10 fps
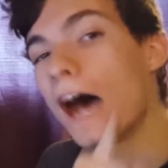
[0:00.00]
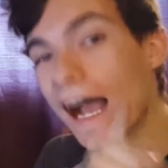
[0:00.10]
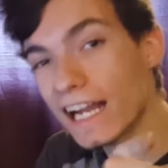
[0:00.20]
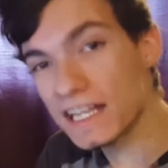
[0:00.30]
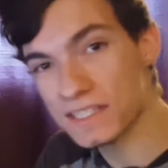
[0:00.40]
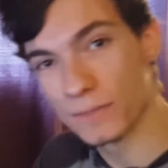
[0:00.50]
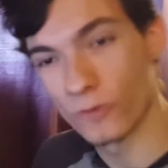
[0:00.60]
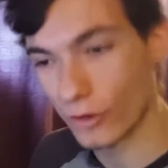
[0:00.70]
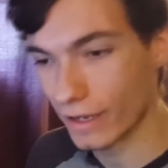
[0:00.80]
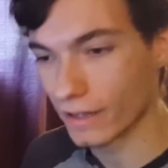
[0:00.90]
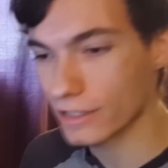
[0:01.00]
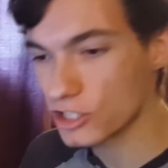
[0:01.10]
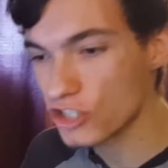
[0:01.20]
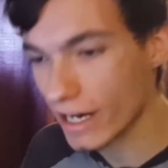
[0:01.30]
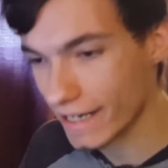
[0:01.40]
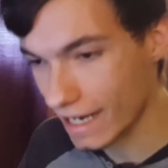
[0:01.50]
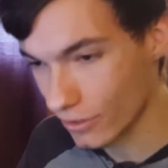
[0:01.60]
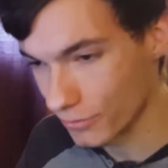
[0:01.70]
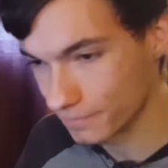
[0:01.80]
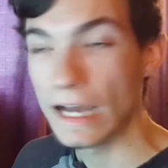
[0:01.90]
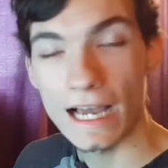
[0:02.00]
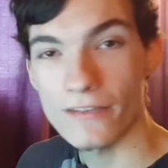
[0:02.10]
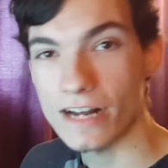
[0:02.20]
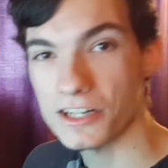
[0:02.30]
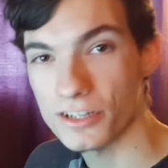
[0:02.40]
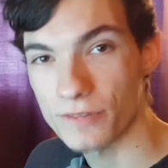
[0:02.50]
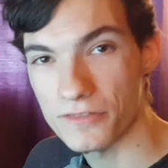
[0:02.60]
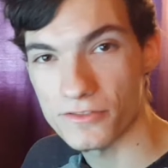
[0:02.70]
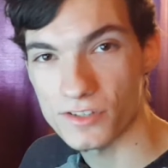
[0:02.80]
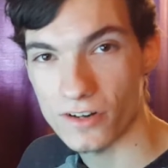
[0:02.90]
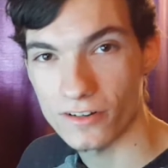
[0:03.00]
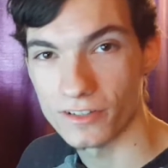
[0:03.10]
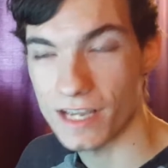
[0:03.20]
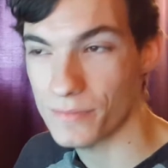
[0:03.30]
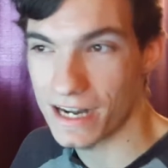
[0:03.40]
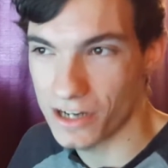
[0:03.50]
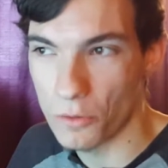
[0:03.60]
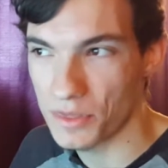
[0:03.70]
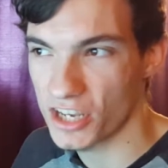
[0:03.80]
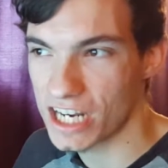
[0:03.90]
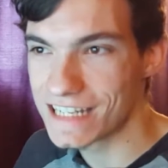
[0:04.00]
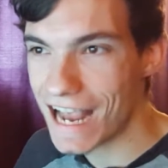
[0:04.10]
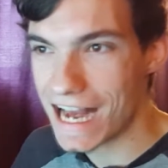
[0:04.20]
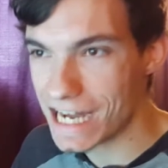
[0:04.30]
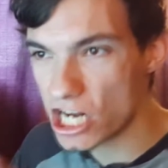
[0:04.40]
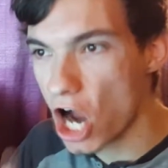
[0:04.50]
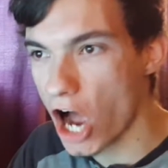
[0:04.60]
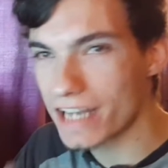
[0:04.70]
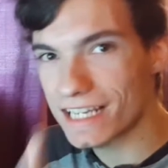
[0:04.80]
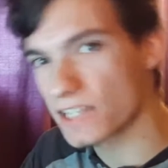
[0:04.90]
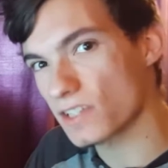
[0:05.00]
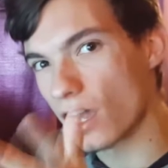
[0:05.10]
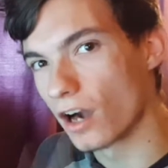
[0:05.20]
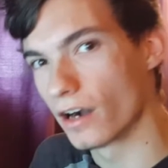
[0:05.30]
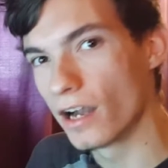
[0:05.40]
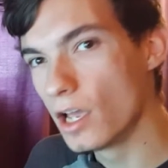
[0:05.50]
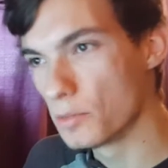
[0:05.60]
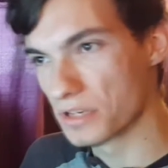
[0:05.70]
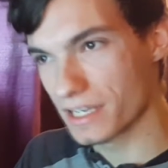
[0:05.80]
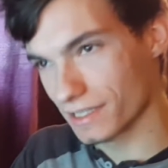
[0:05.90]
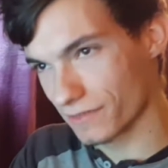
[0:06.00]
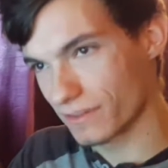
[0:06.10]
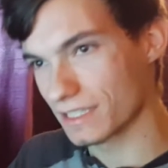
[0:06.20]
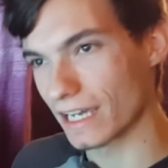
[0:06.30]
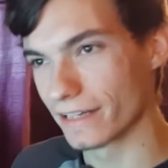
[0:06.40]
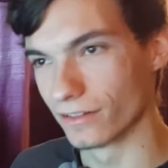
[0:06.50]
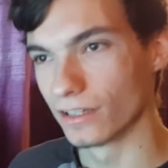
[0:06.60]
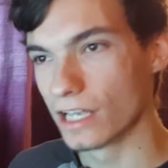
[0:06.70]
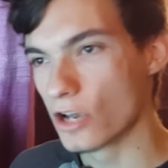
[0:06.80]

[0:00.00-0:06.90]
I got some for you. Let's check it out. I haven't actually read through this article yet, but I know what the containing contents are because of the title.